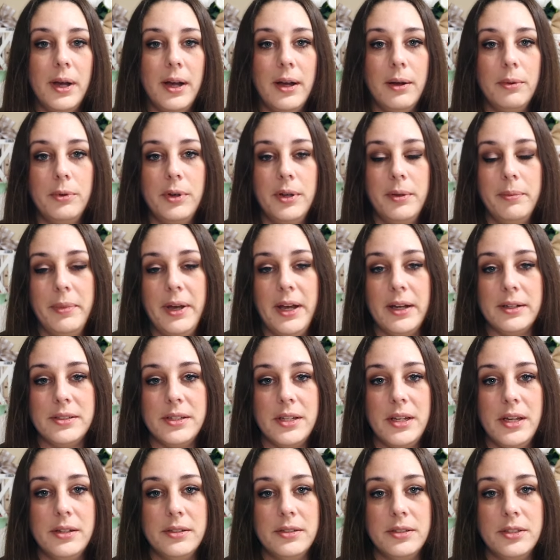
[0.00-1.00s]
I went back to
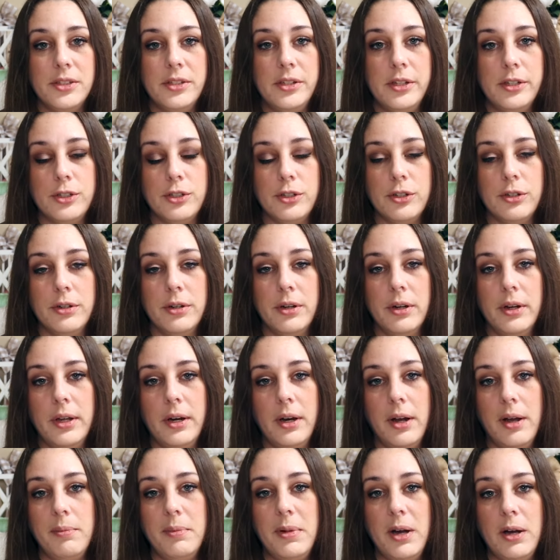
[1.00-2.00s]
Kit & Stitcher and
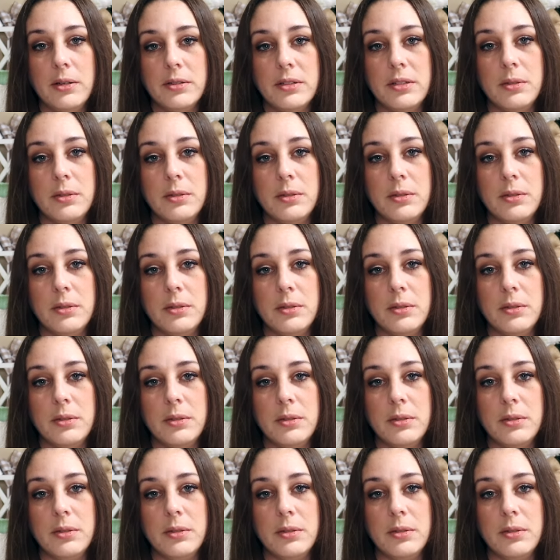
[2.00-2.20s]
I bought